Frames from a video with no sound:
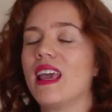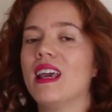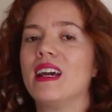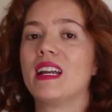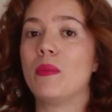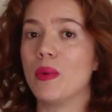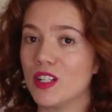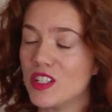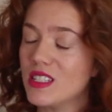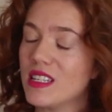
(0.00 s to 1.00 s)
And
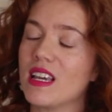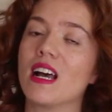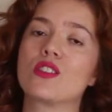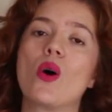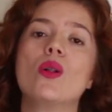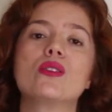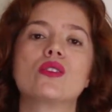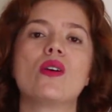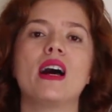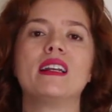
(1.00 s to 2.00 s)
Emergency has
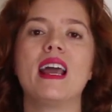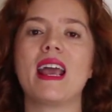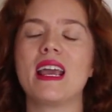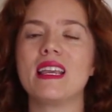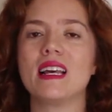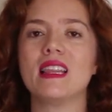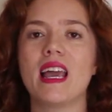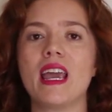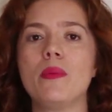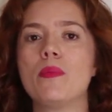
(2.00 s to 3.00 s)
also an
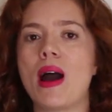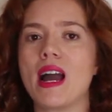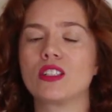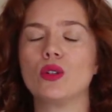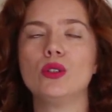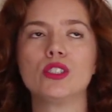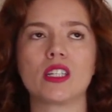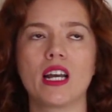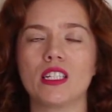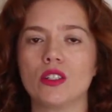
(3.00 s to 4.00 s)
ALA packed ultra,